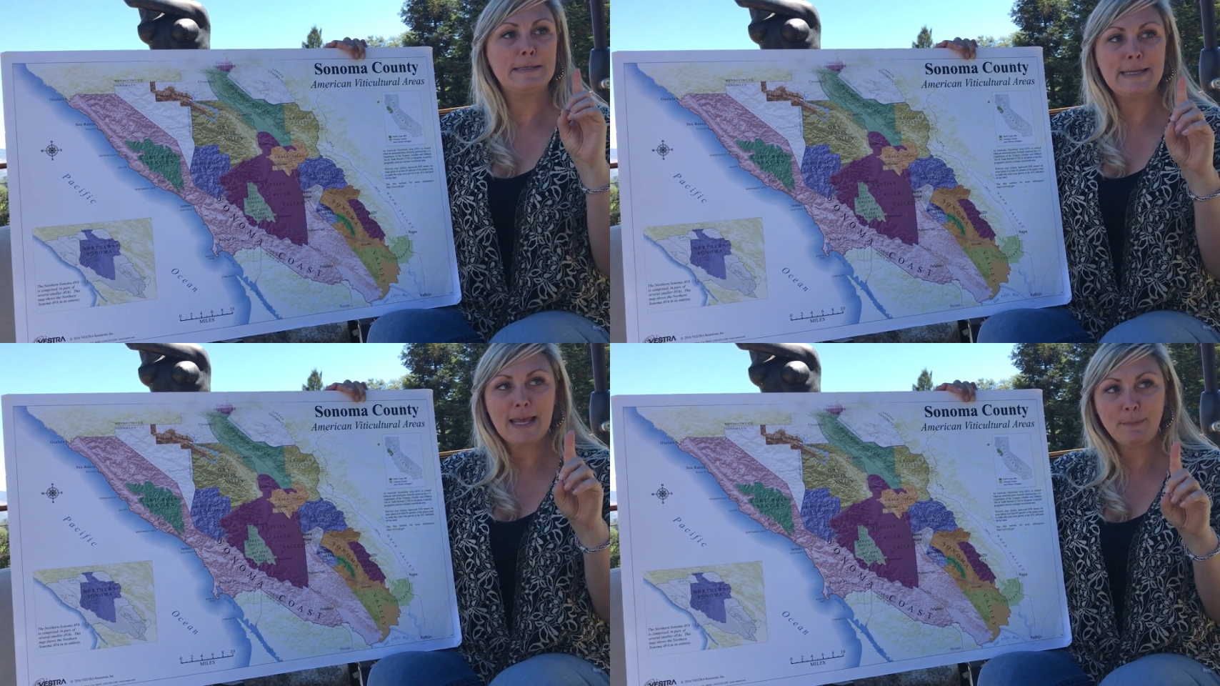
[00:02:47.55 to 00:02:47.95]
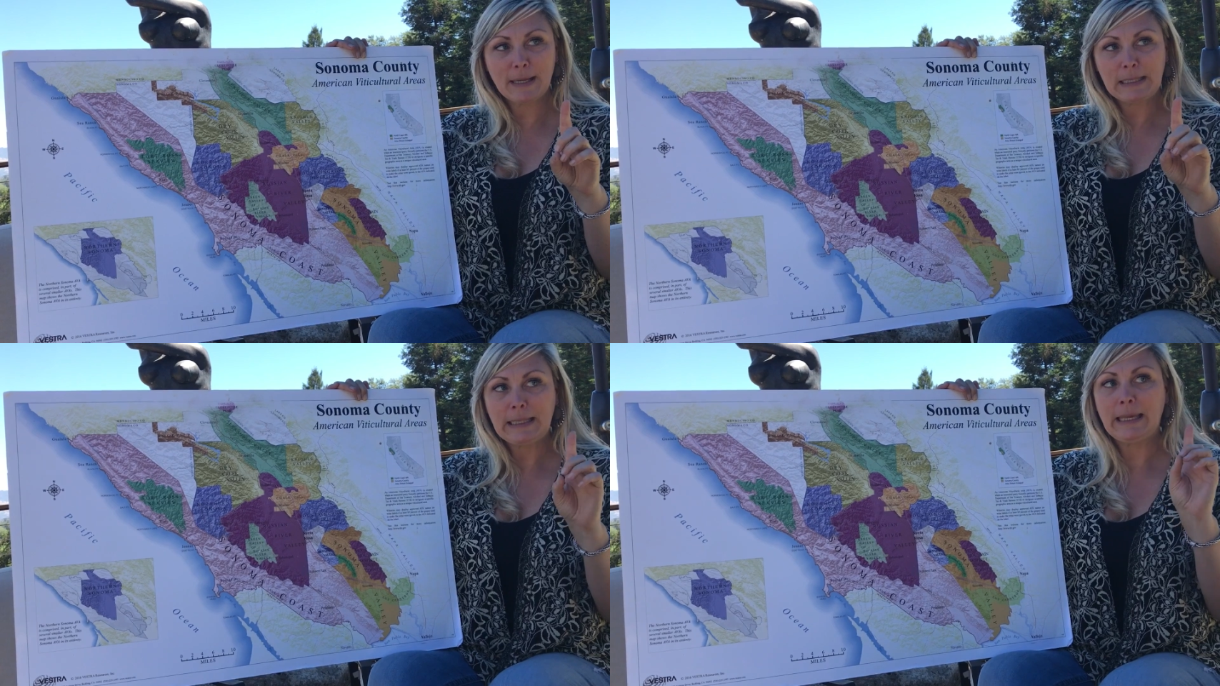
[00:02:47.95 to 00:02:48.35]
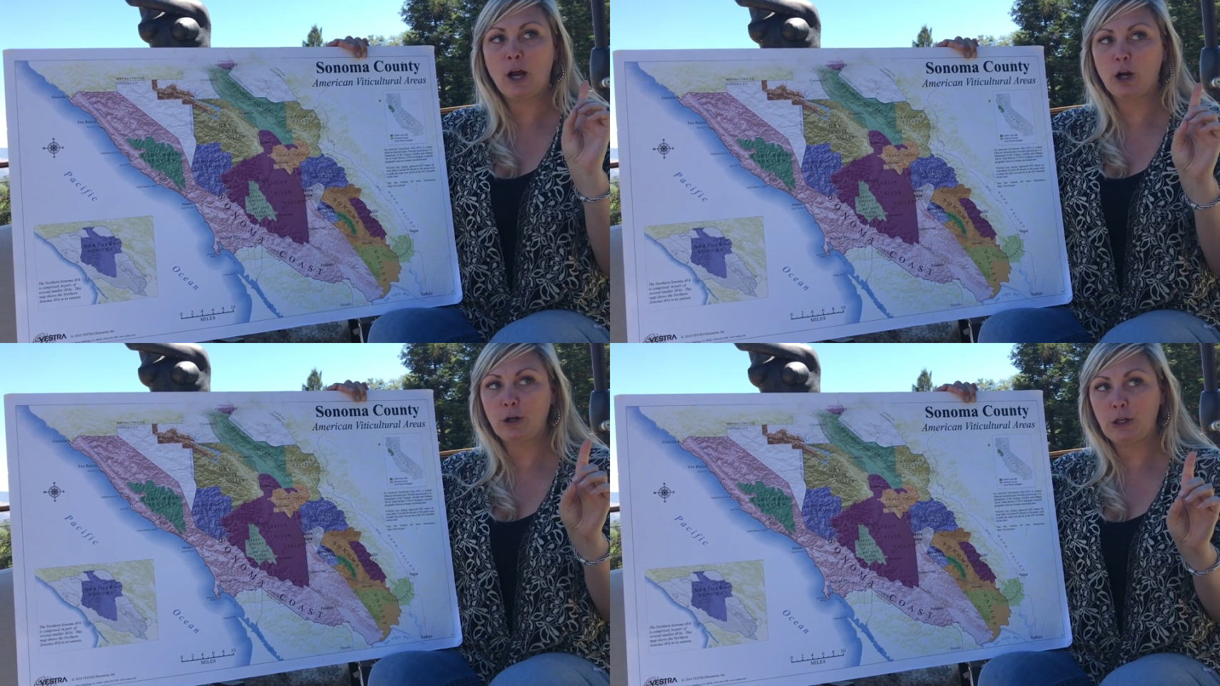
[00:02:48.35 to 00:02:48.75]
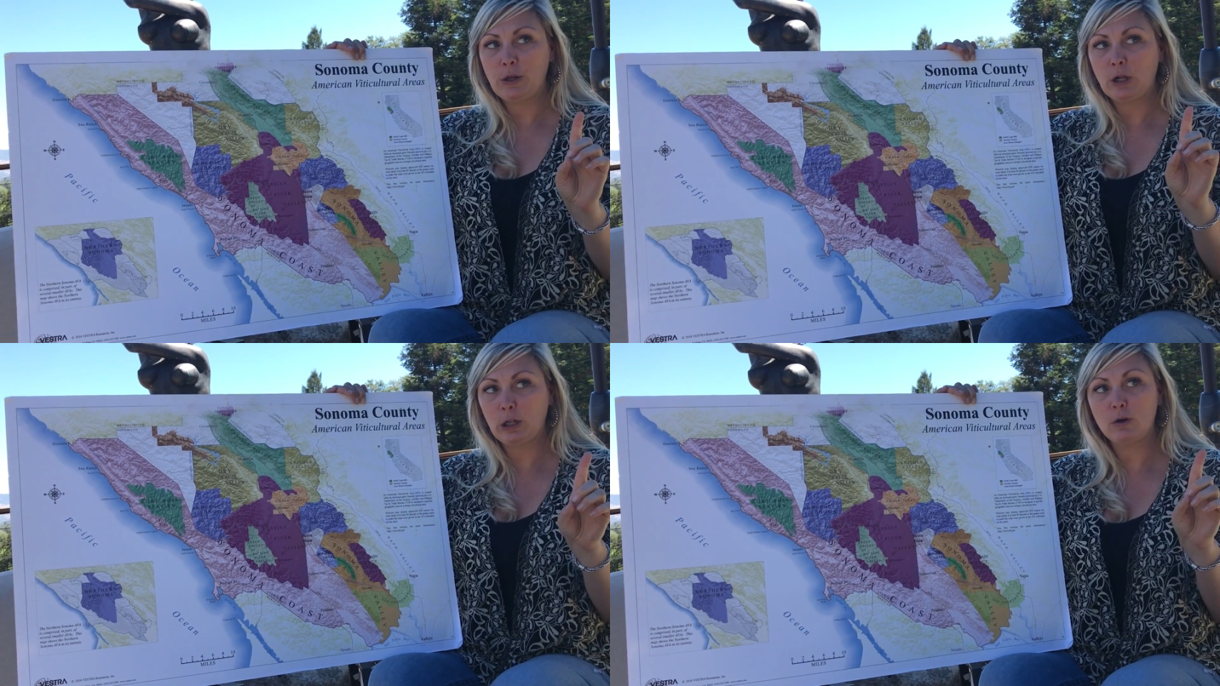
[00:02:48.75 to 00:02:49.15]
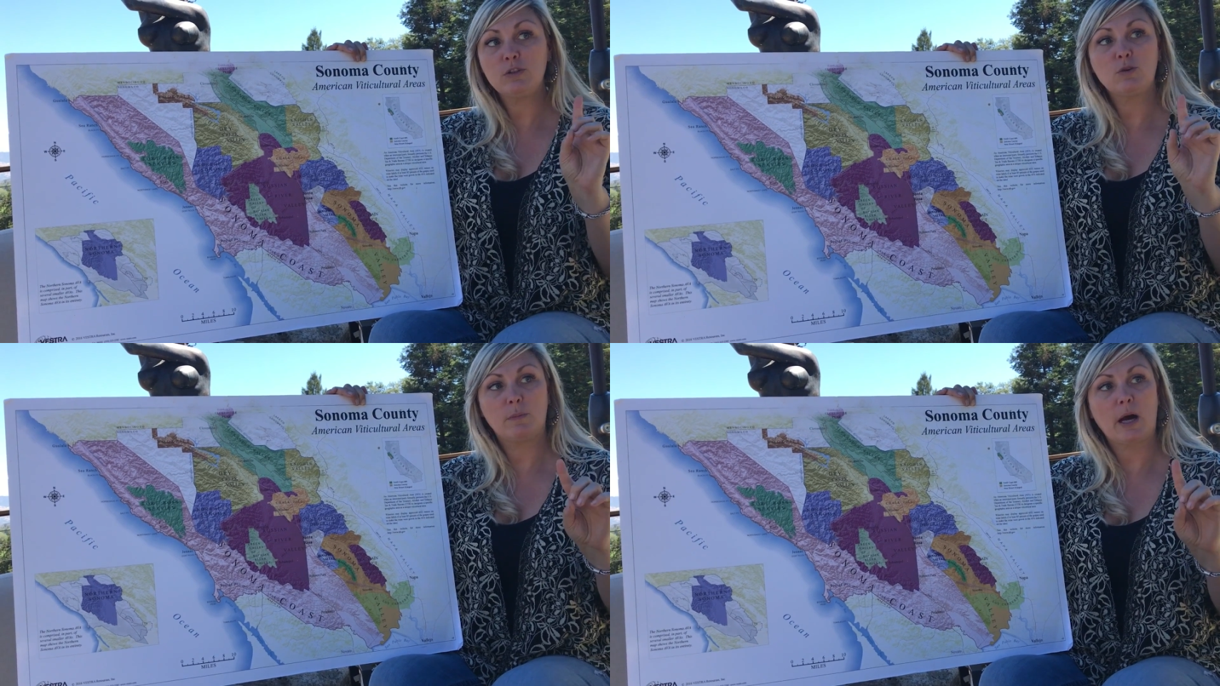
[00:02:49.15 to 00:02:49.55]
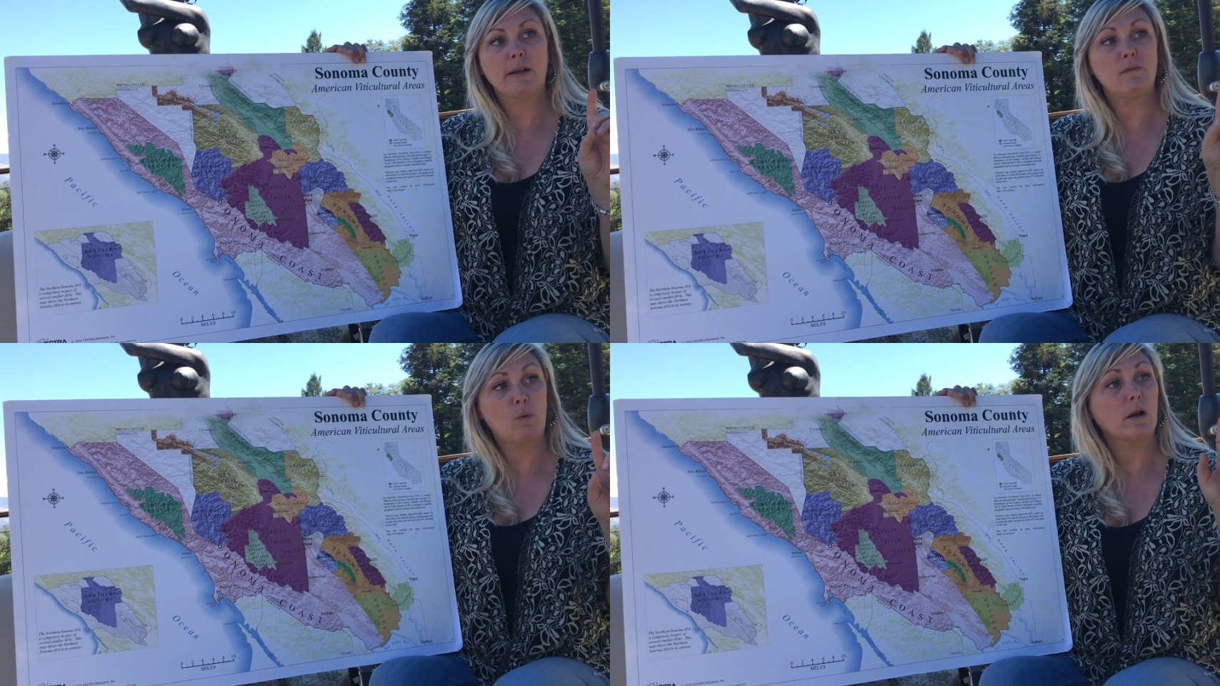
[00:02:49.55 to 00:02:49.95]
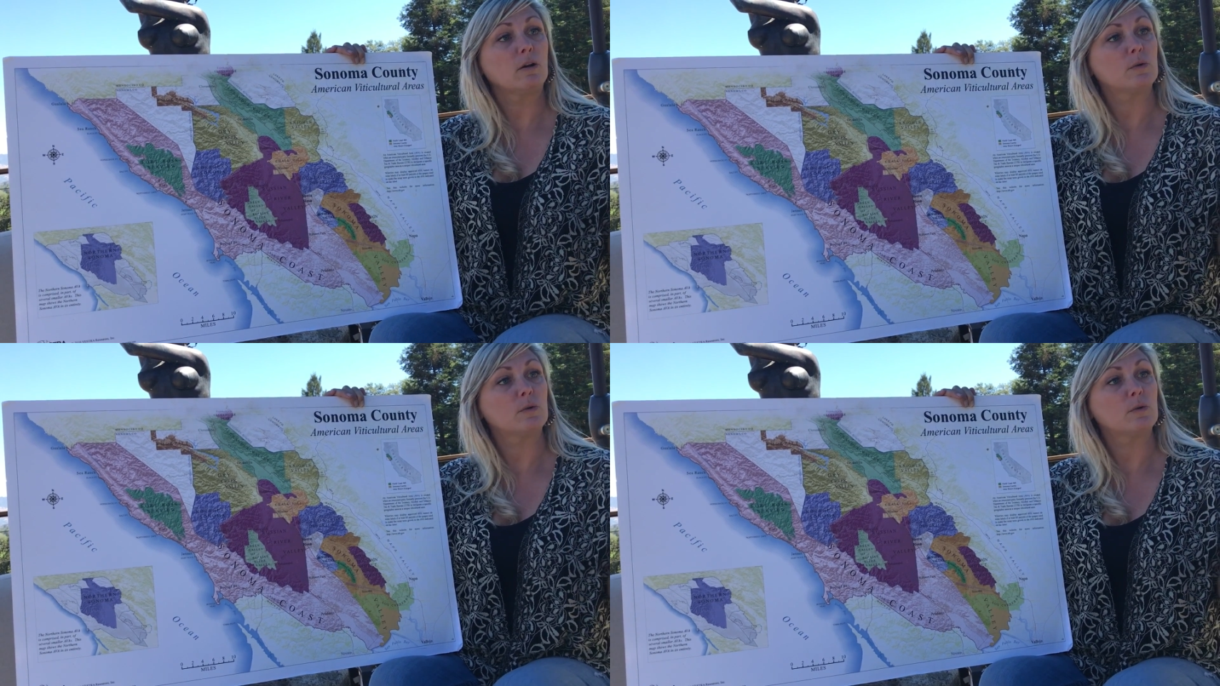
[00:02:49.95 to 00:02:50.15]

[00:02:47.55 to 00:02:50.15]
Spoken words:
typically are close to a body of water,